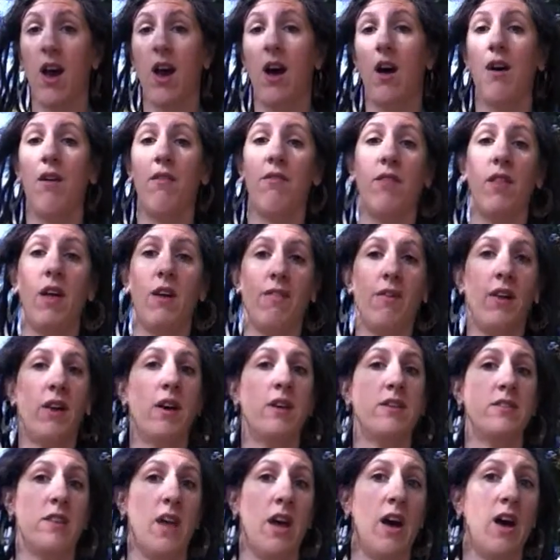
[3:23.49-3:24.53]
of
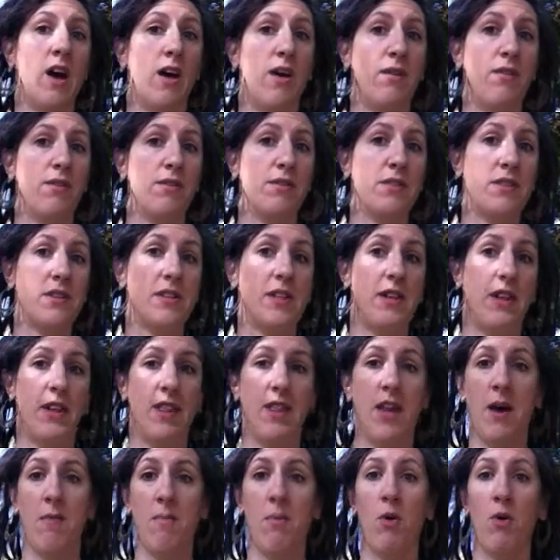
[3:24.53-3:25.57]
loving ourselves
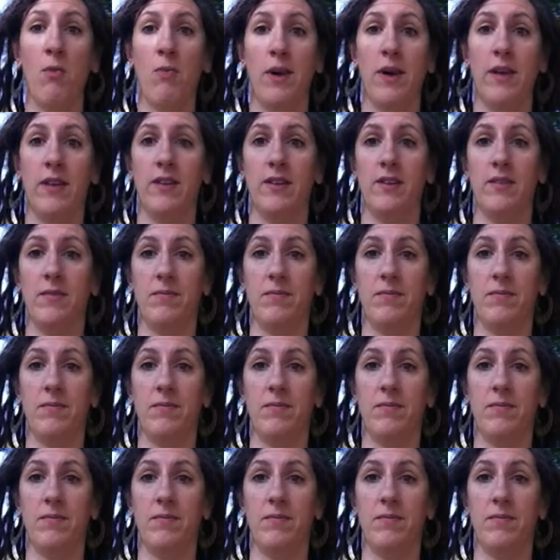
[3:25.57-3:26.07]
in that moment,